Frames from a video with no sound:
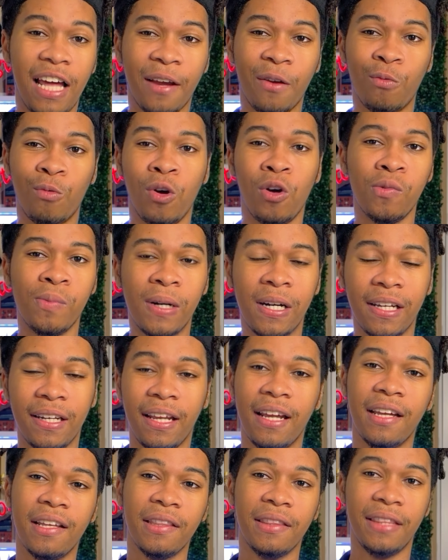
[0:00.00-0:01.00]
like a
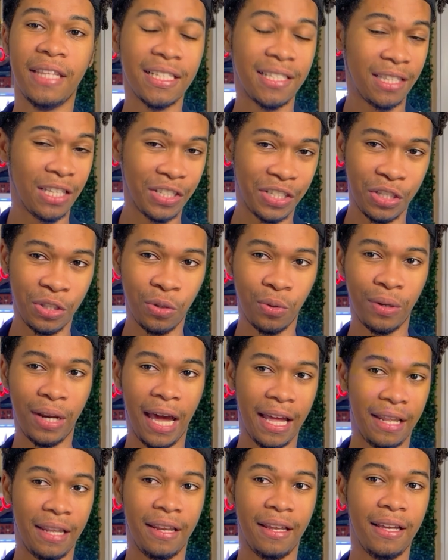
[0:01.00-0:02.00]
robot. This doesn't do
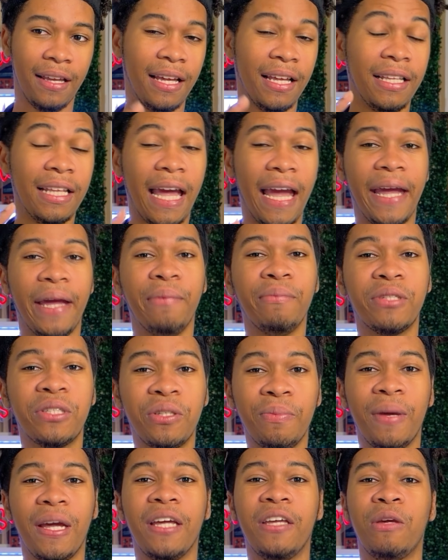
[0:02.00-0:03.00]
that. It aims
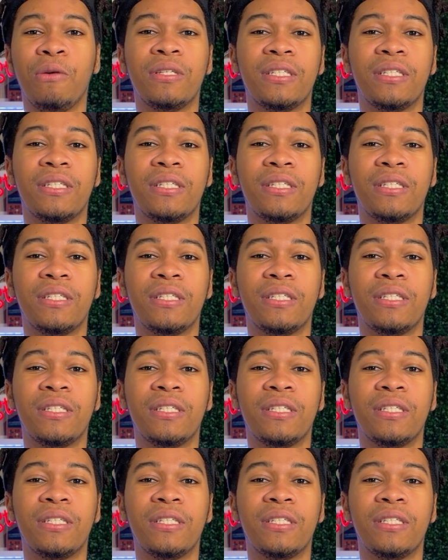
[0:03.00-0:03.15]
to make